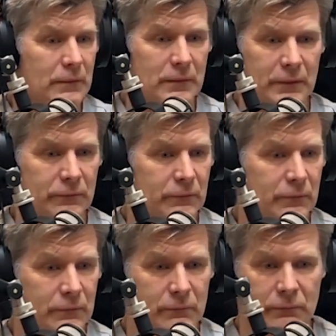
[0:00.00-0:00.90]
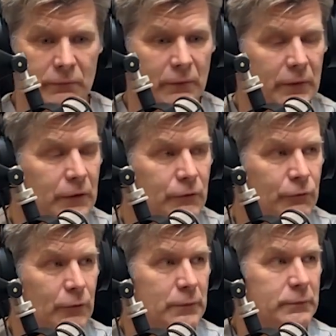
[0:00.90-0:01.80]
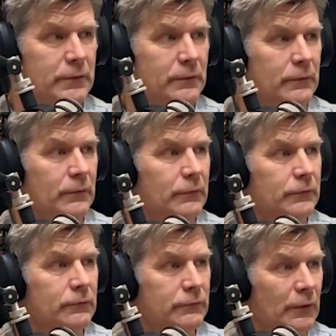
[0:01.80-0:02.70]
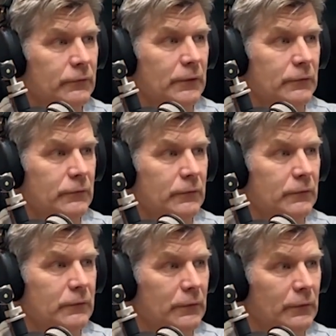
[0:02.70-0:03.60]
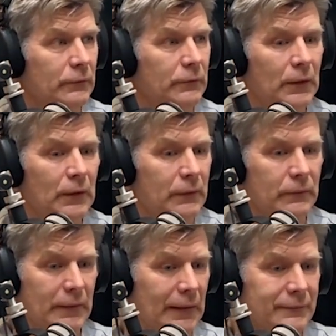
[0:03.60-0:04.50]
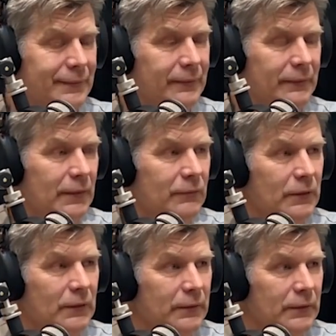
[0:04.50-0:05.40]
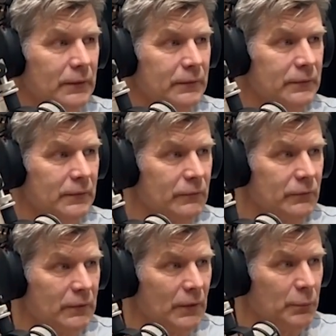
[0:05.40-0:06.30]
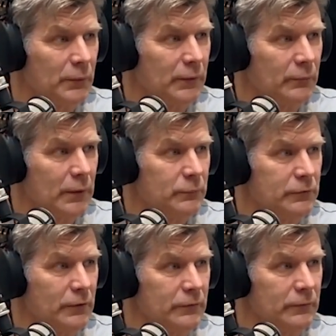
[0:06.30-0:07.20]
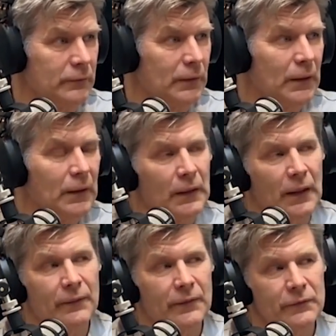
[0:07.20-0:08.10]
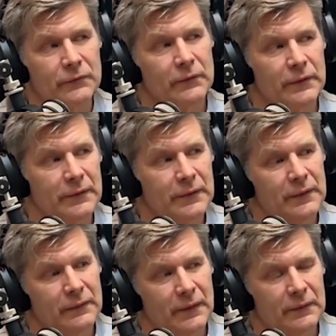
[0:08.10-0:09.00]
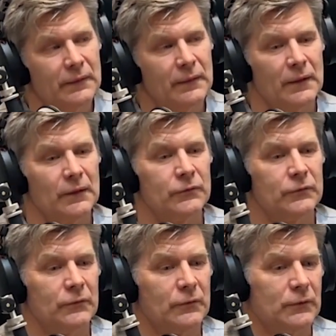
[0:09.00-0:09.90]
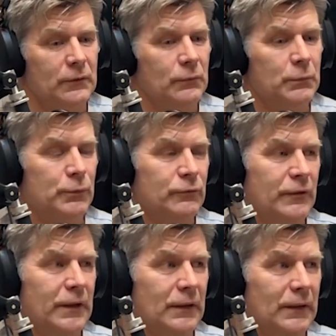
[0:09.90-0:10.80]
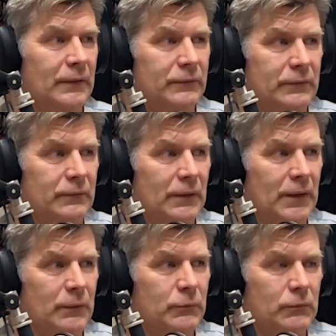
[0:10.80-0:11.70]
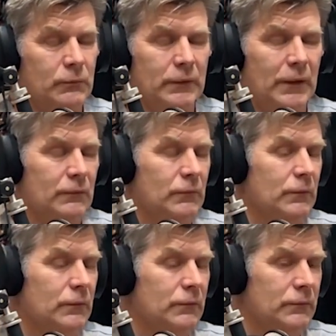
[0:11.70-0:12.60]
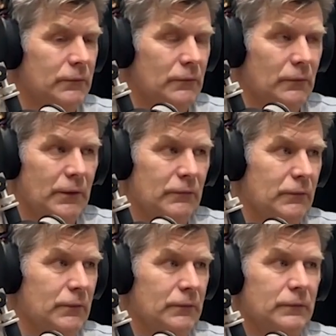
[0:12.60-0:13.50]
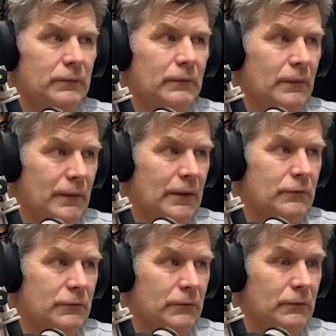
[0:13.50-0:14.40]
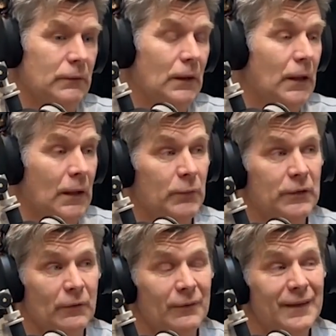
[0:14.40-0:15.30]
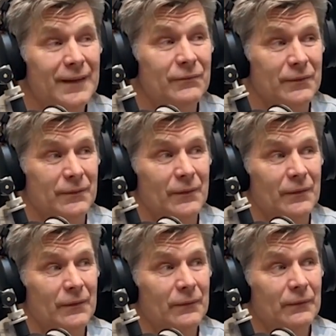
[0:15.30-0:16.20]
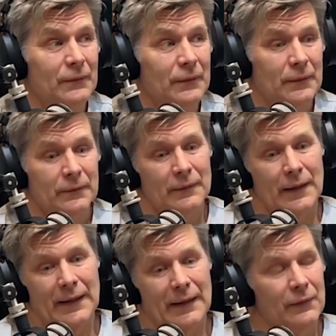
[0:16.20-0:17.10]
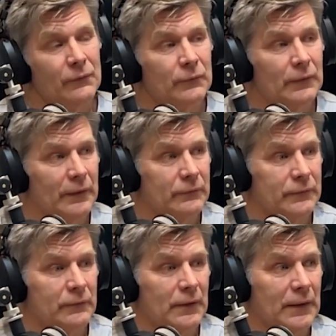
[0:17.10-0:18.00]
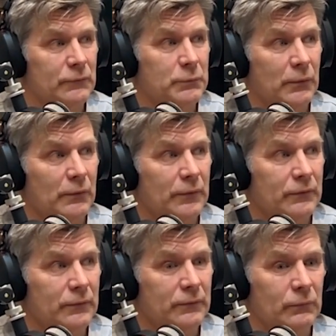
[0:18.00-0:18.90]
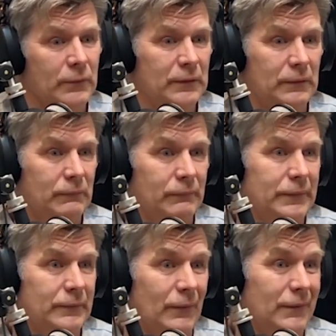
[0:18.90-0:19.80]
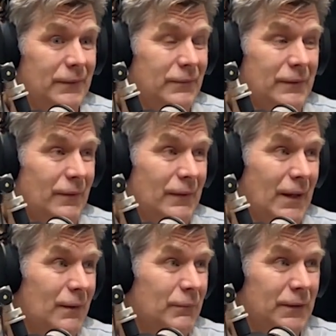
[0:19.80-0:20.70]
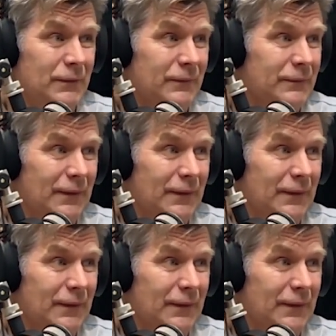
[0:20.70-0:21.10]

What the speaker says: there's 30 to 40% of the dogs you've just done surgery on that actually don't have a clinically significant upper airway obstruction. And this idea that surgery will prevent laryngeal collapse, we have zero evidence that that's true. And we don't even know how laryngeal collapse progresses. We don't even know how many dogs